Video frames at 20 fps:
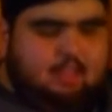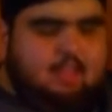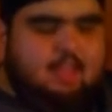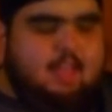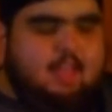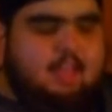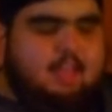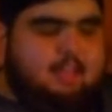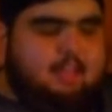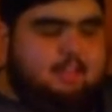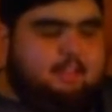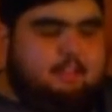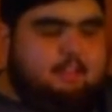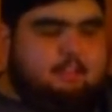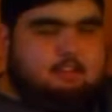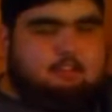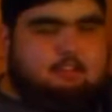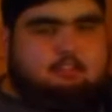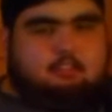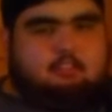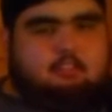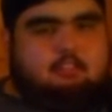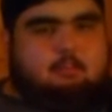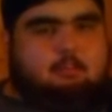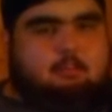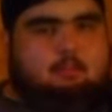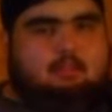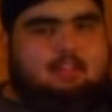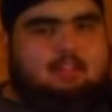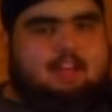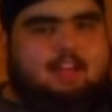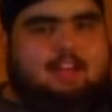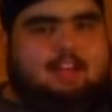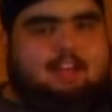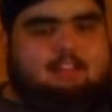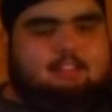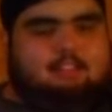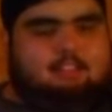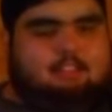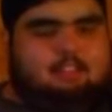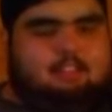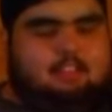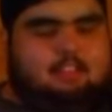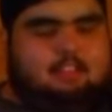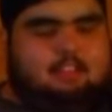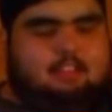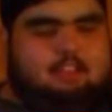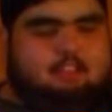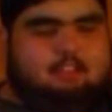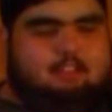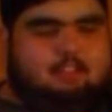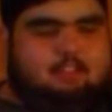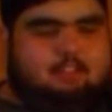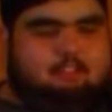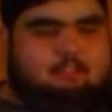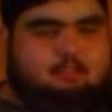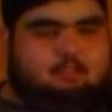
a an adjustable height so that I don't have